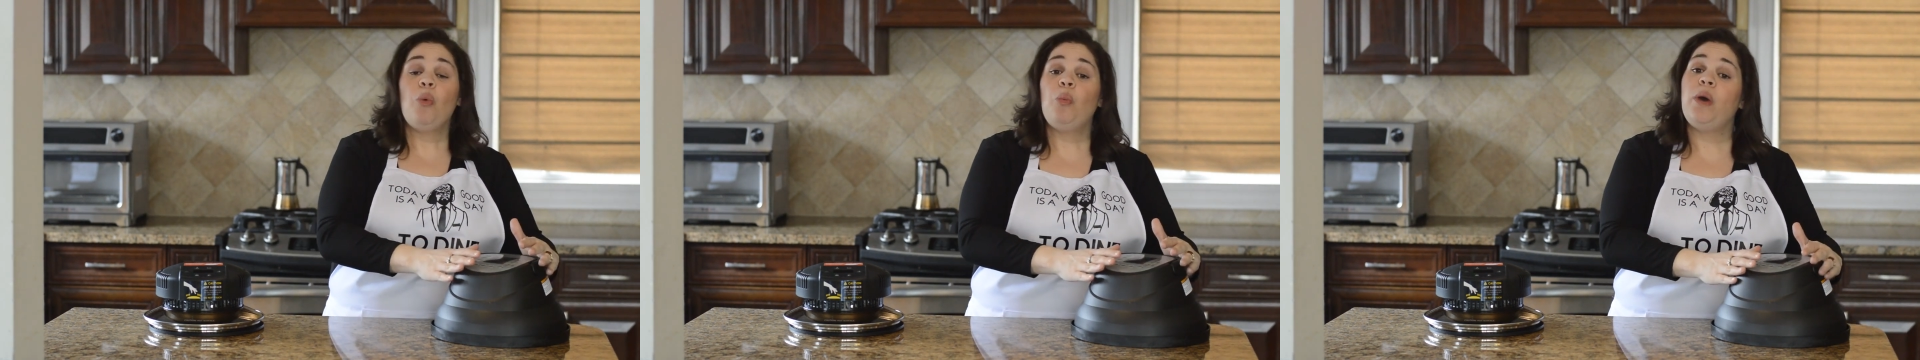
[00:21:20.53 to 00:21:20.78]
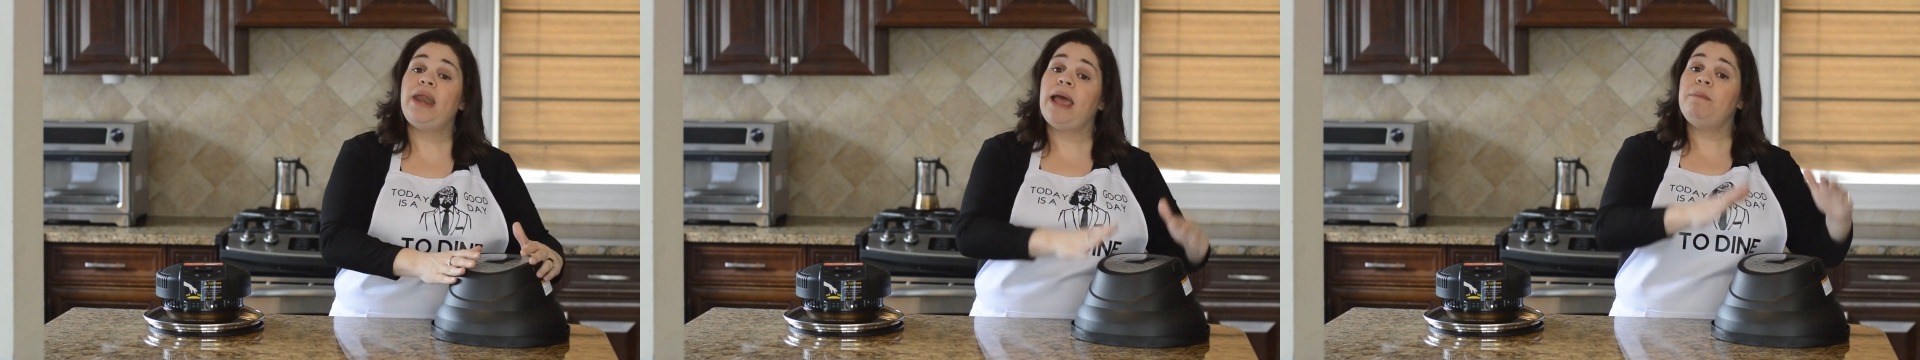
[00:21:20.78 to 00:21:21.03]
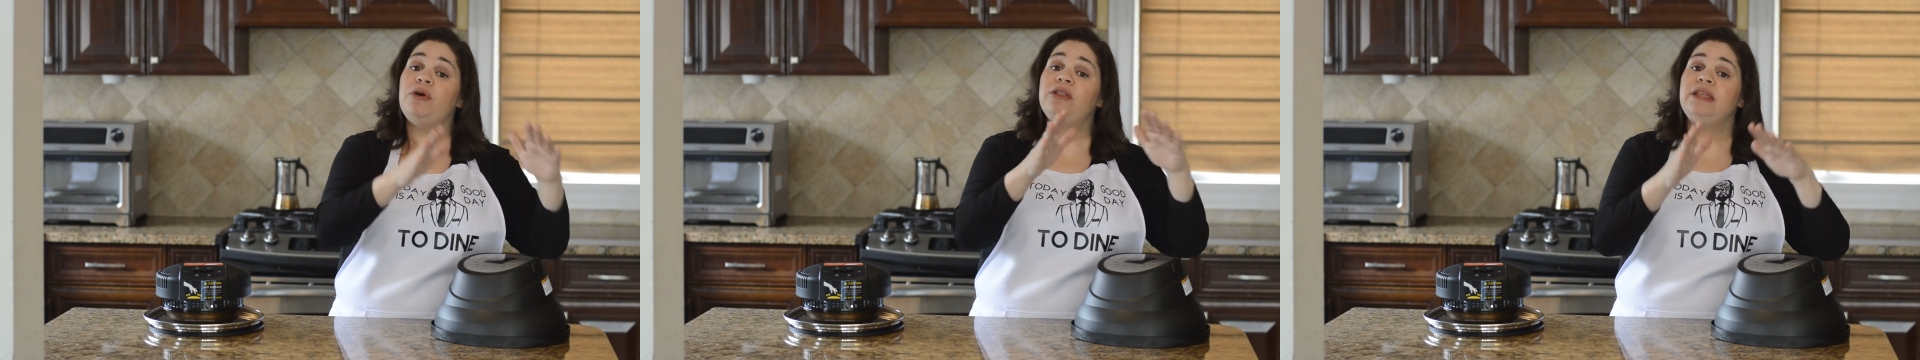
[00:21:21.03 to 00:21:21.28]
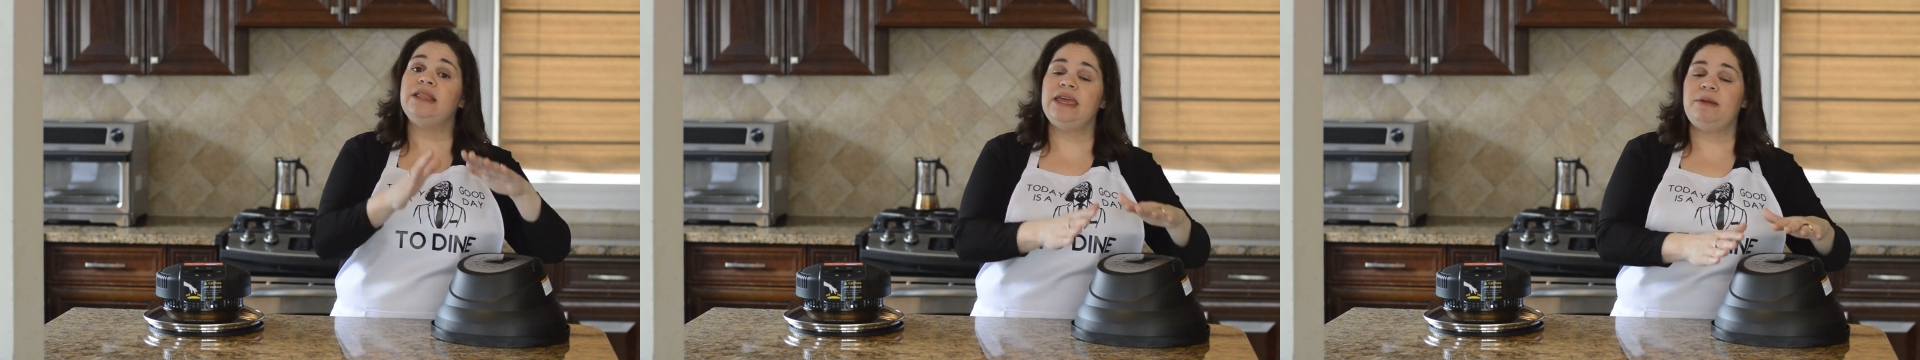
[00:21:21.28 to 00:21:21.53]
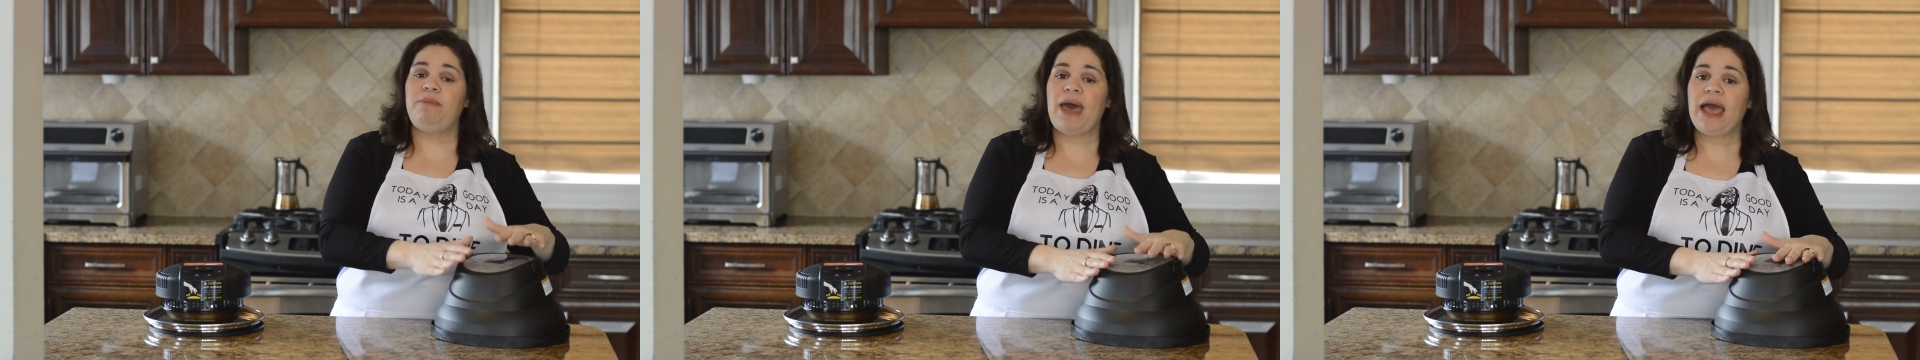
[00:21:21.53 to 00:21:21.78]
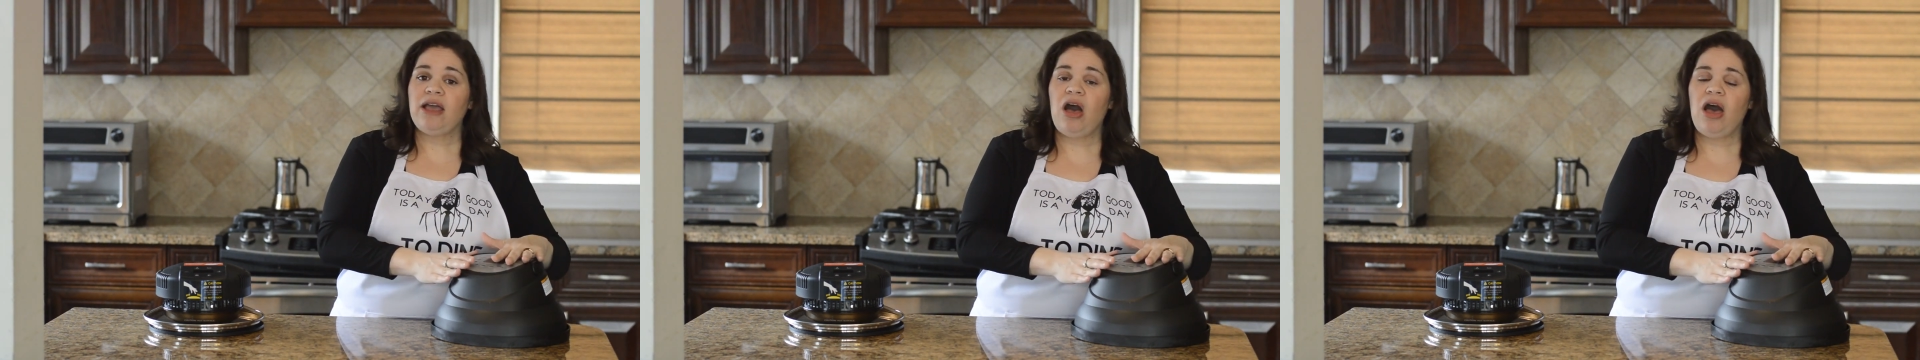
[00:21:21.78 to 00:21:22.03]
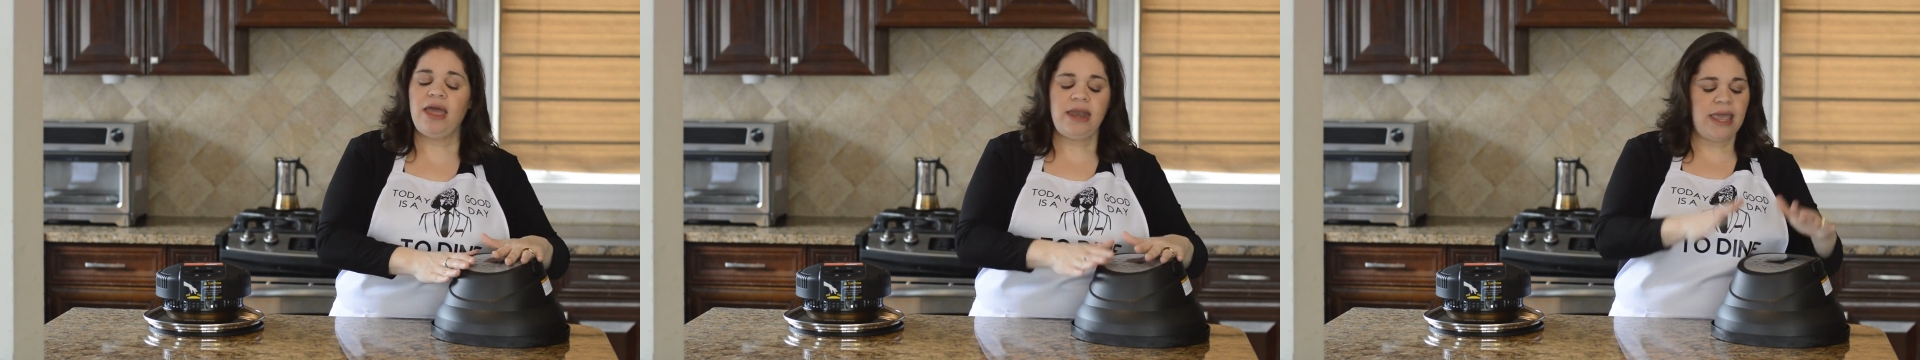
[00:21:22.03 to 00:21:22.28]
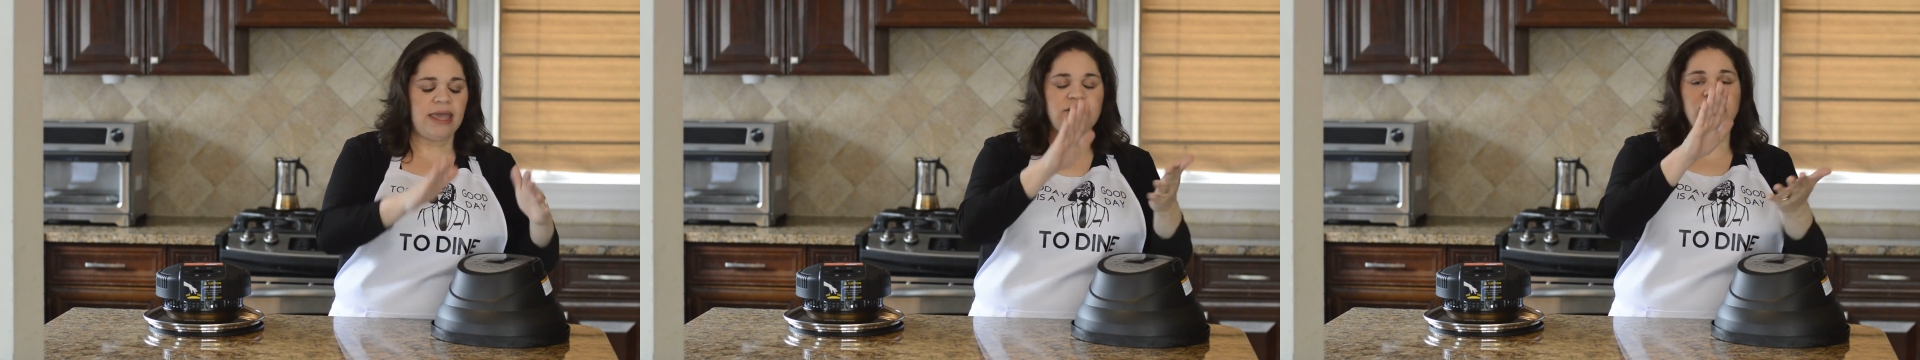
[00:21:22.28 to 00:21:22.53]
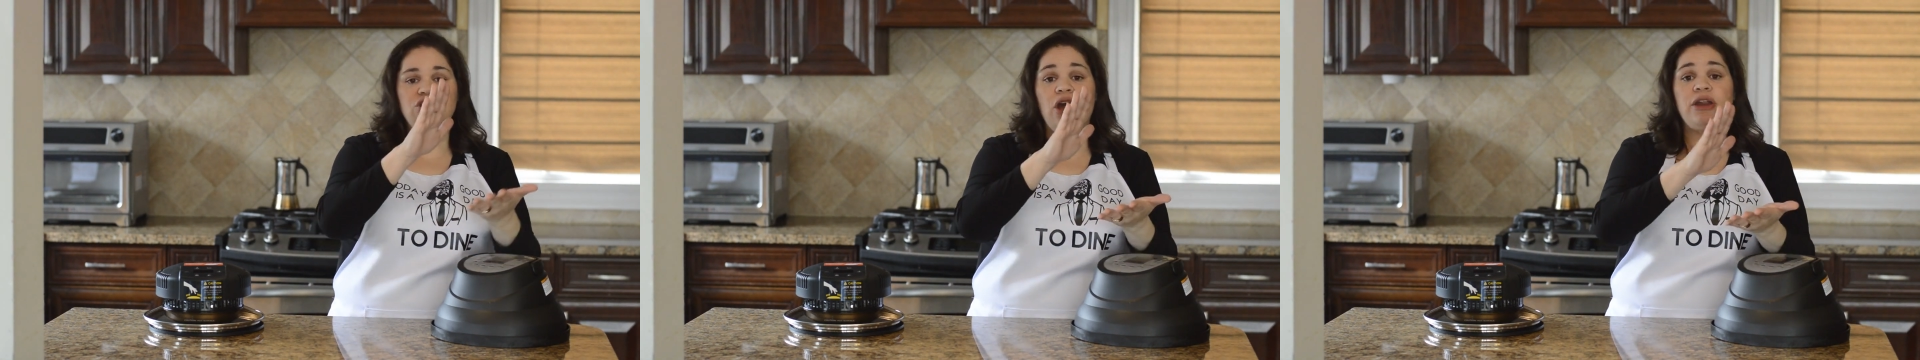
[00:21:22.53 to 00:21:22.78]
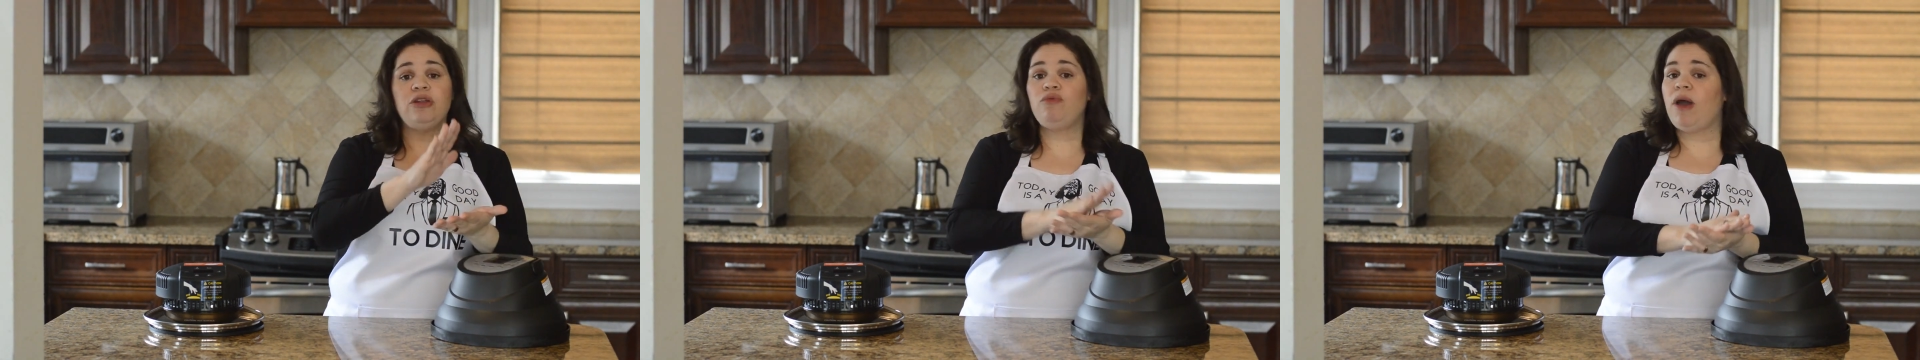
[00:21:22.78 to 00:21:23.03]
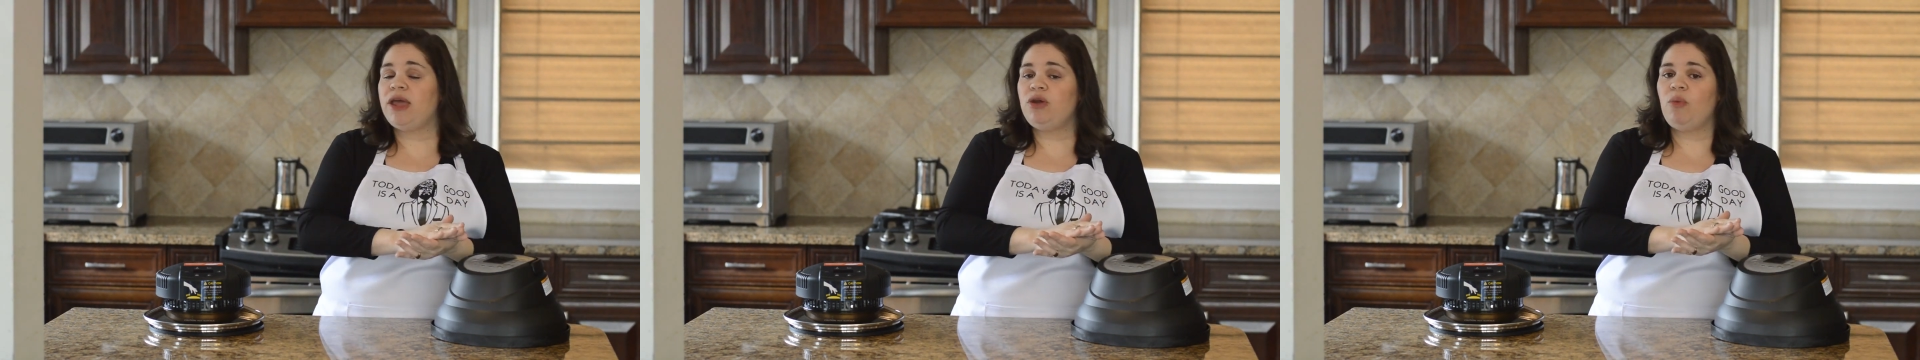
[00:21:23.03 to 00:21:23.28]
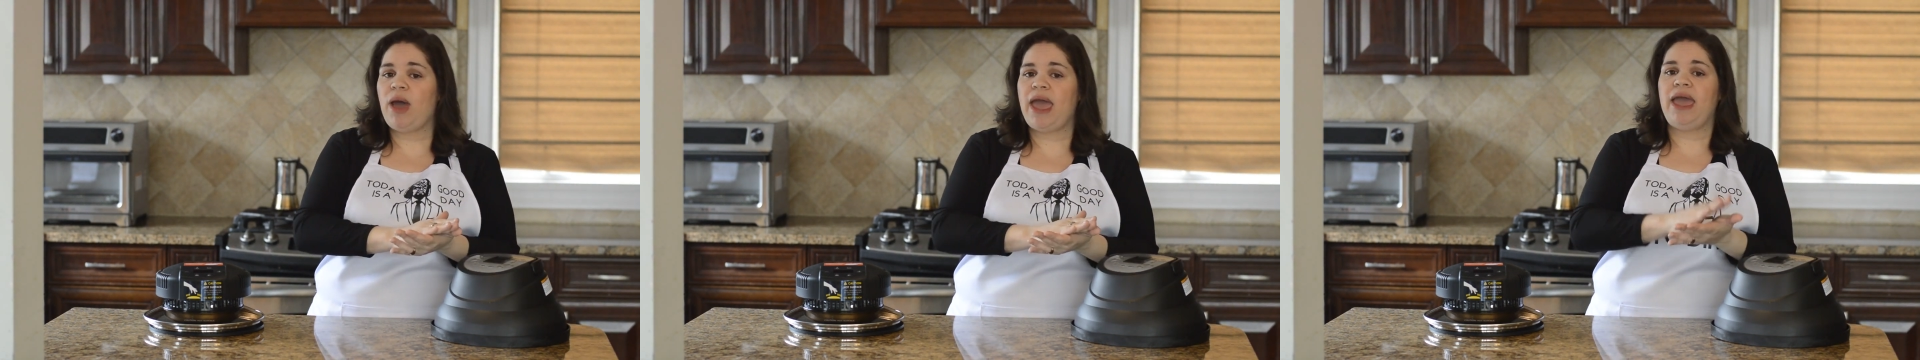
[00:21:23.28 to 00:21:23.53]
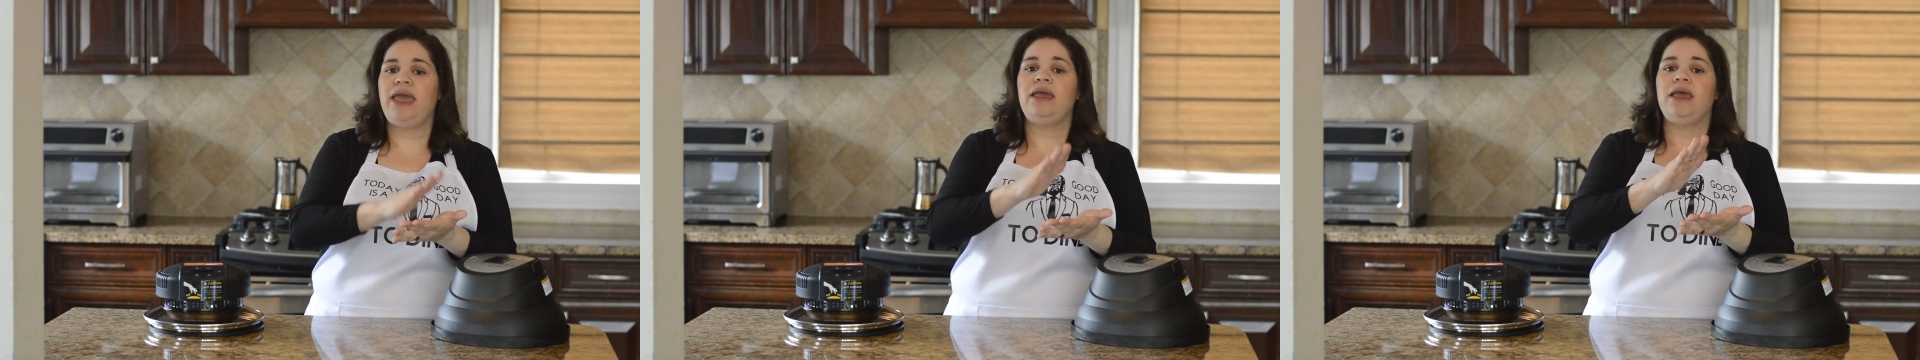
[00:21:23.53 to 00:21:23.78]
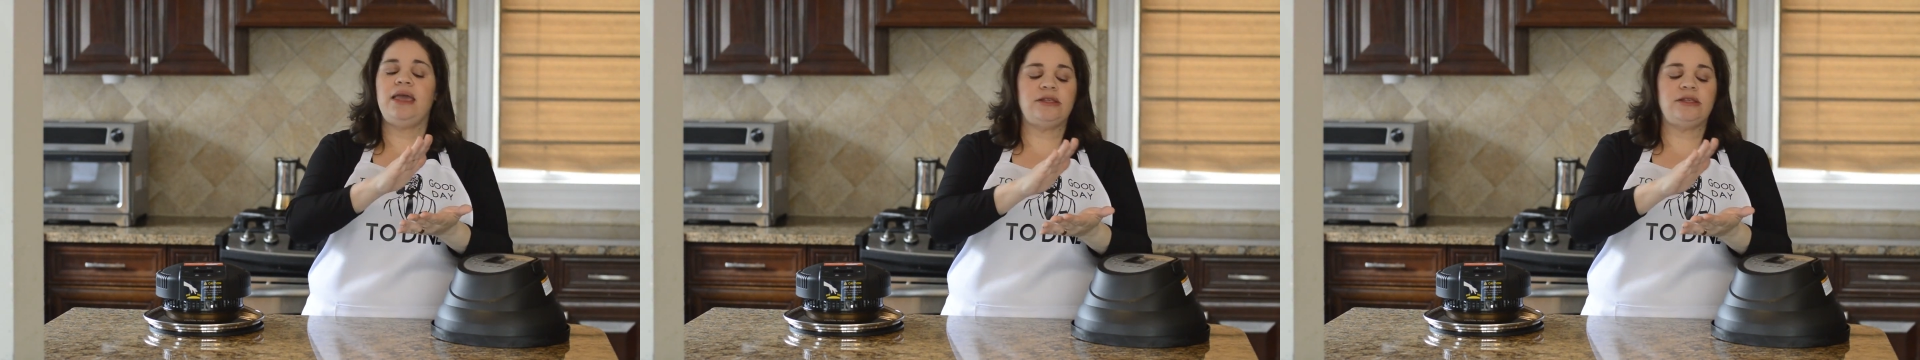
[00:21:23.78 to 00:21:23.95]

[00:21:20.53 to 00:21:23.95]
when I put the lid back on, it started right away.